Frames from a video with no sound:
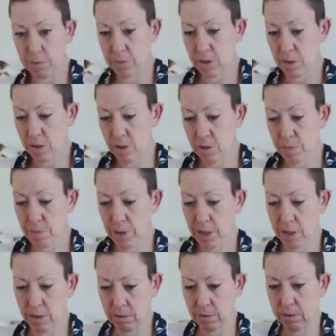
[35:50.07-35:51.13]
one was
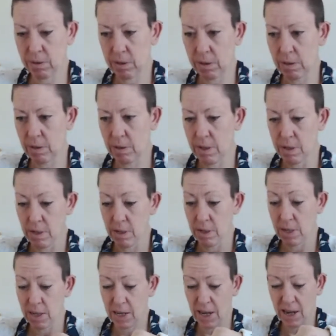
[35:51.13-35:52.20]
£2.
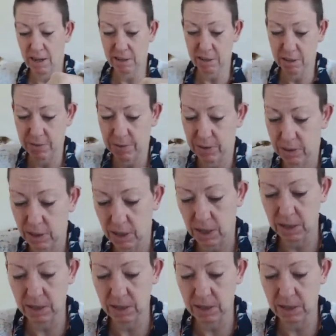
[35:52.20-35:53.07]
Again, just feels like it